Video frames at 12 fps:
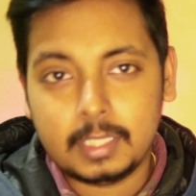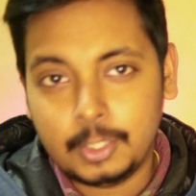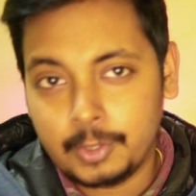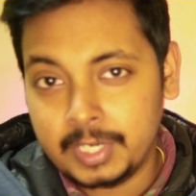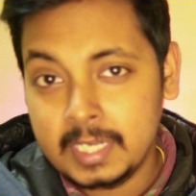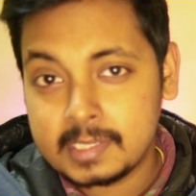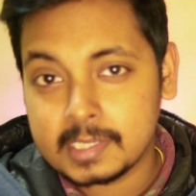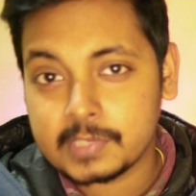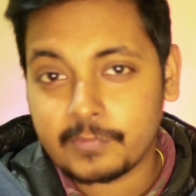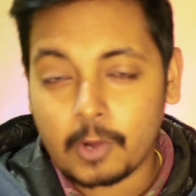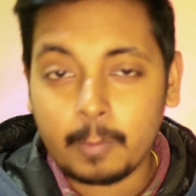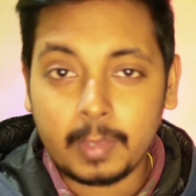
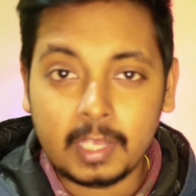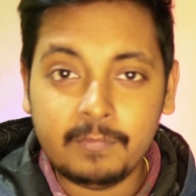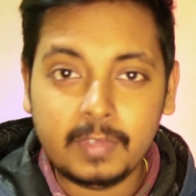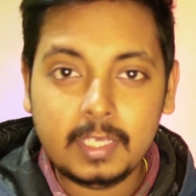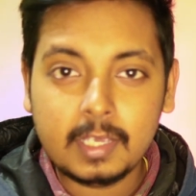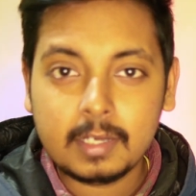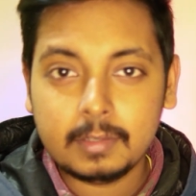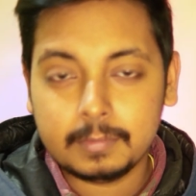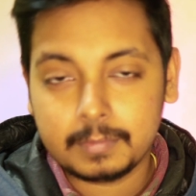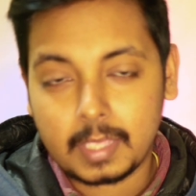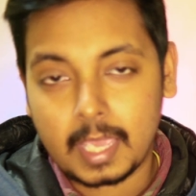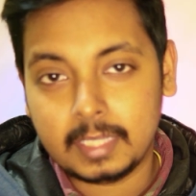releases from Nvidia
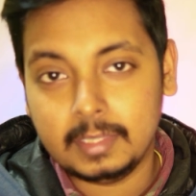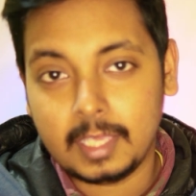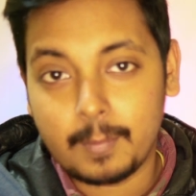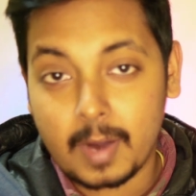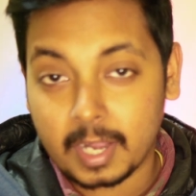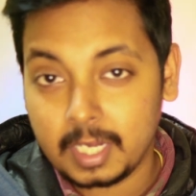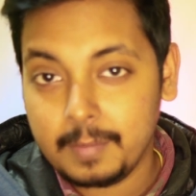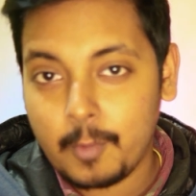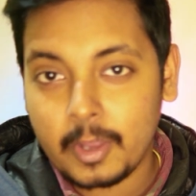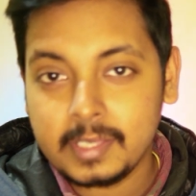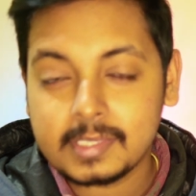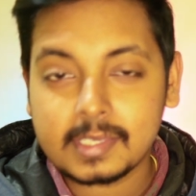and their marketing
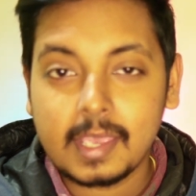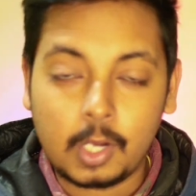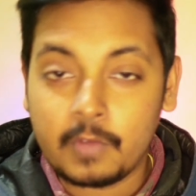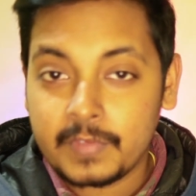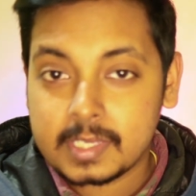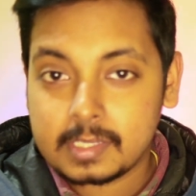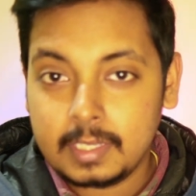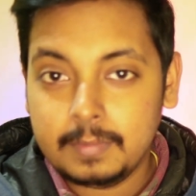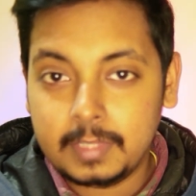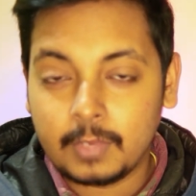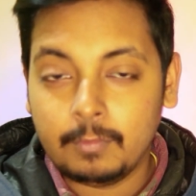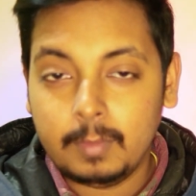points, and obviously
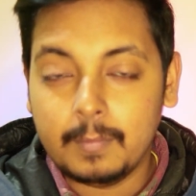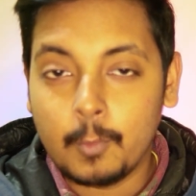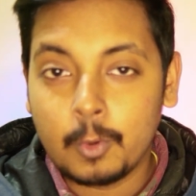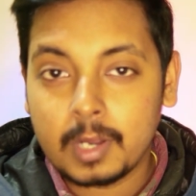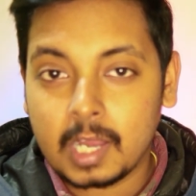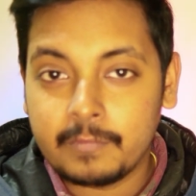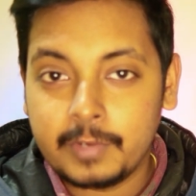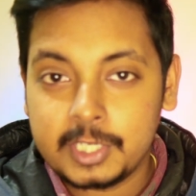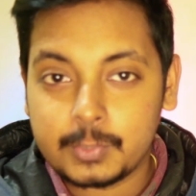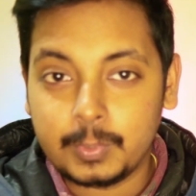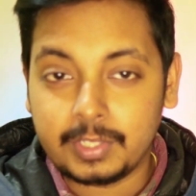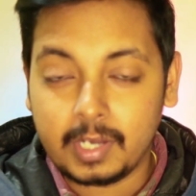there will be more
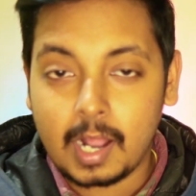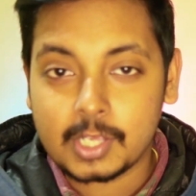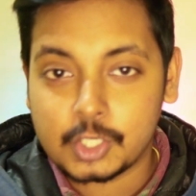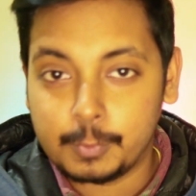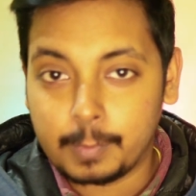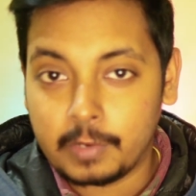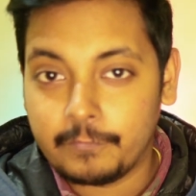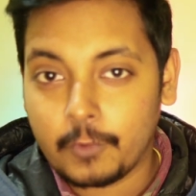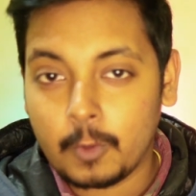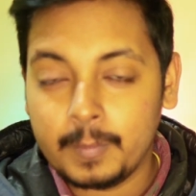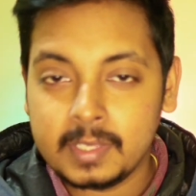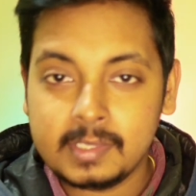coverage with regards to
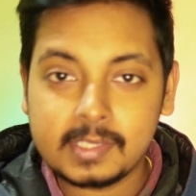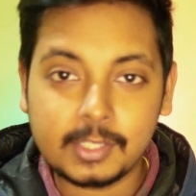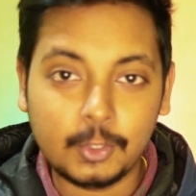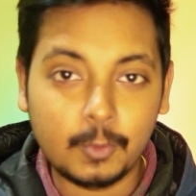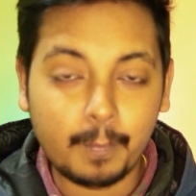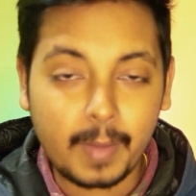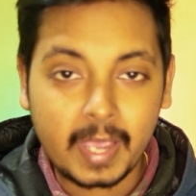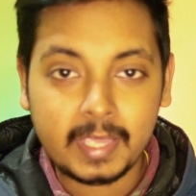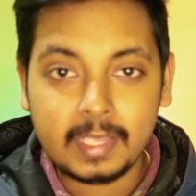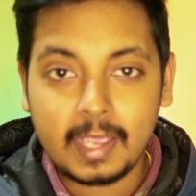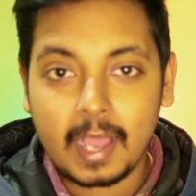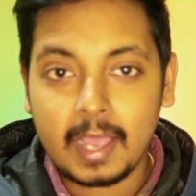performance,
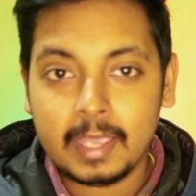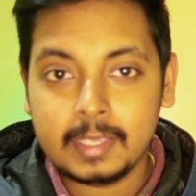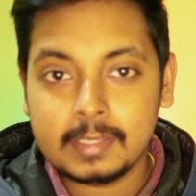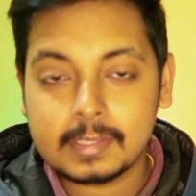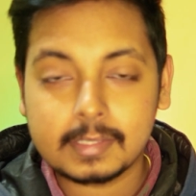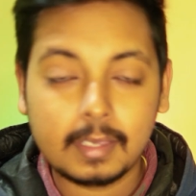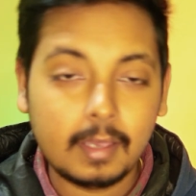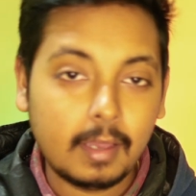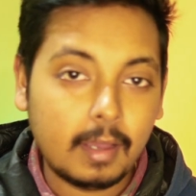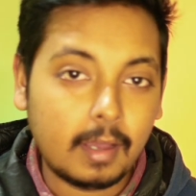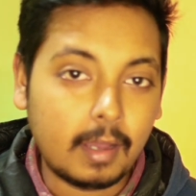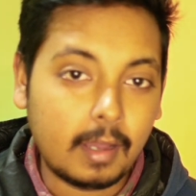buying guides,
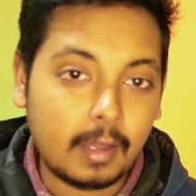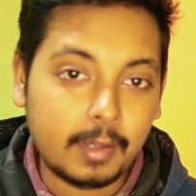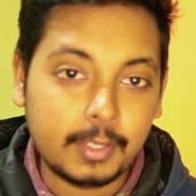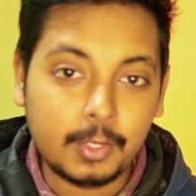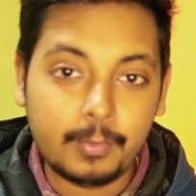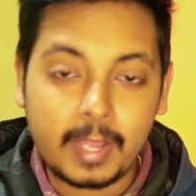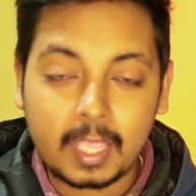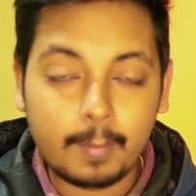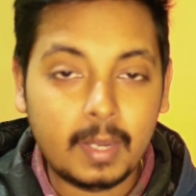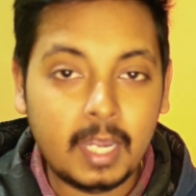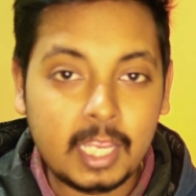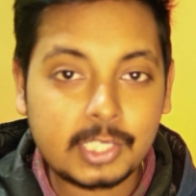
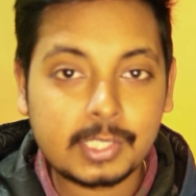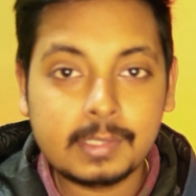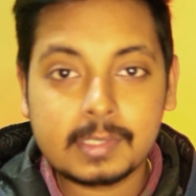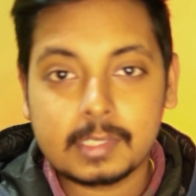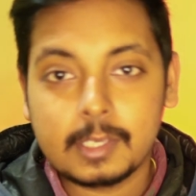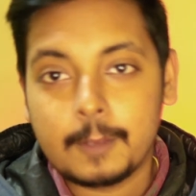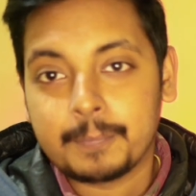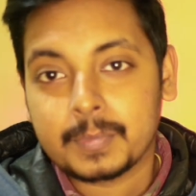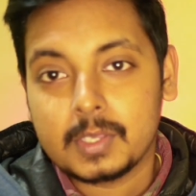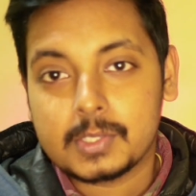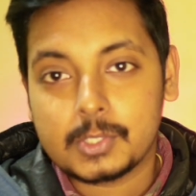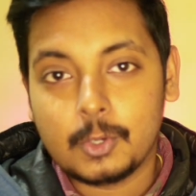recommendations.
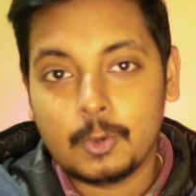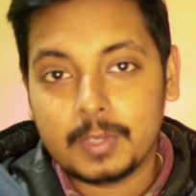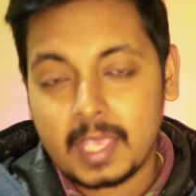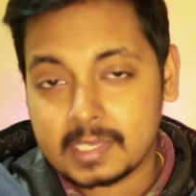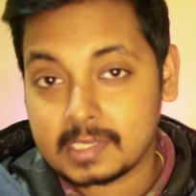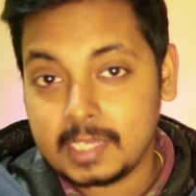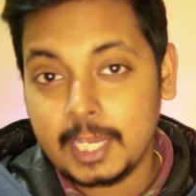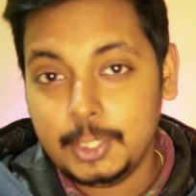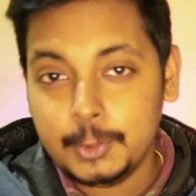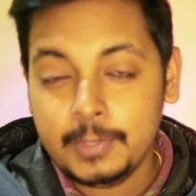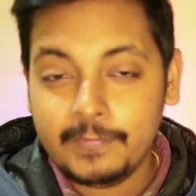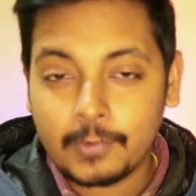So yeah, stay
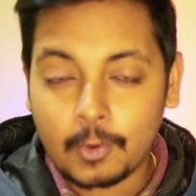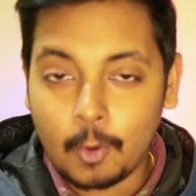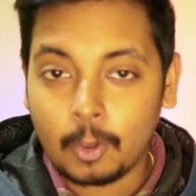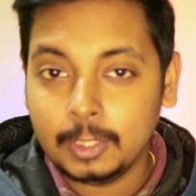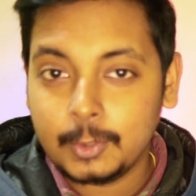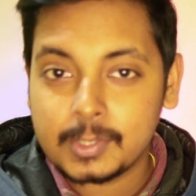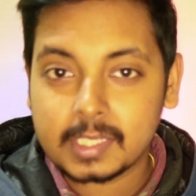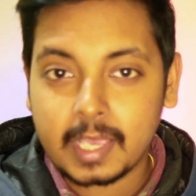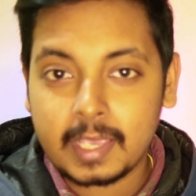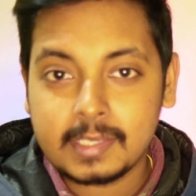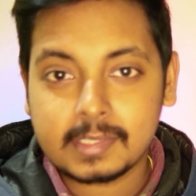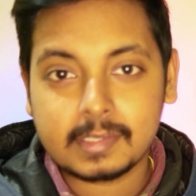tuned for all those,
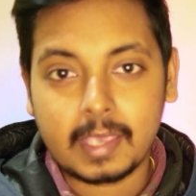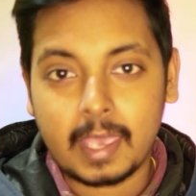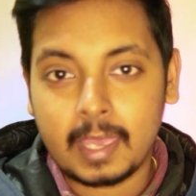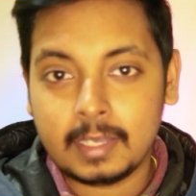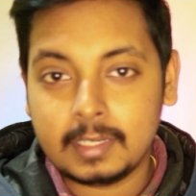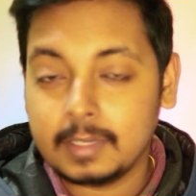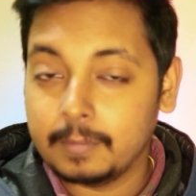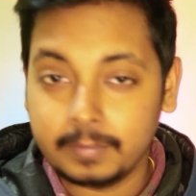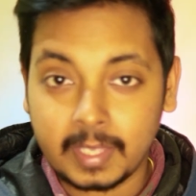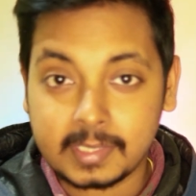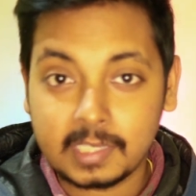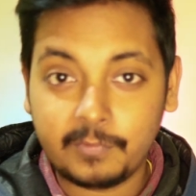guys, and
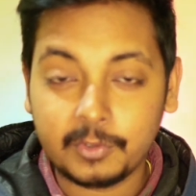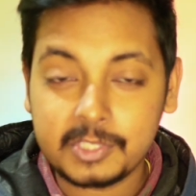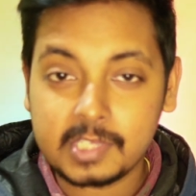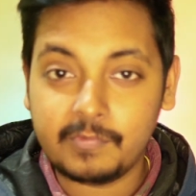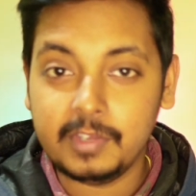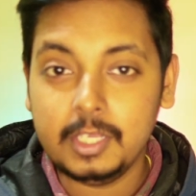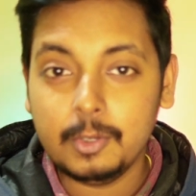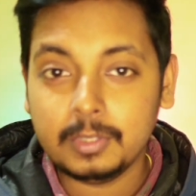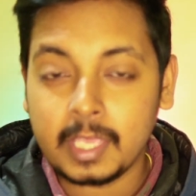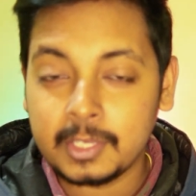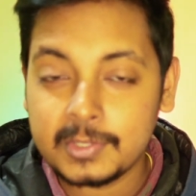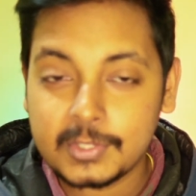that's it for this video.
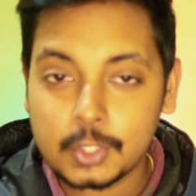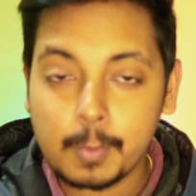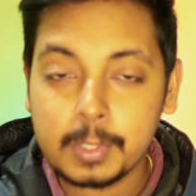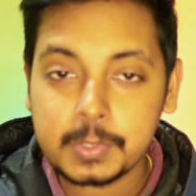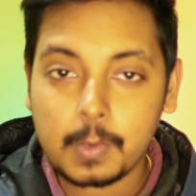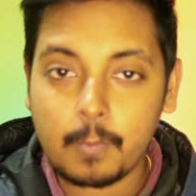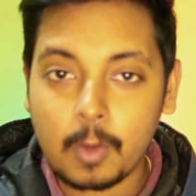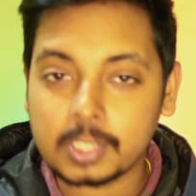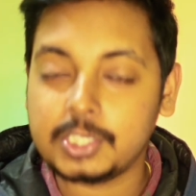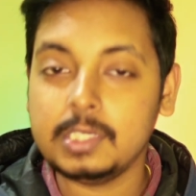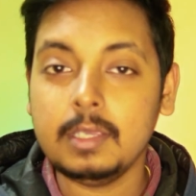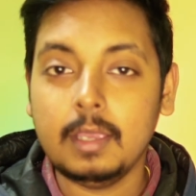Thank you so much for
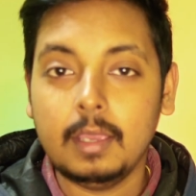watching.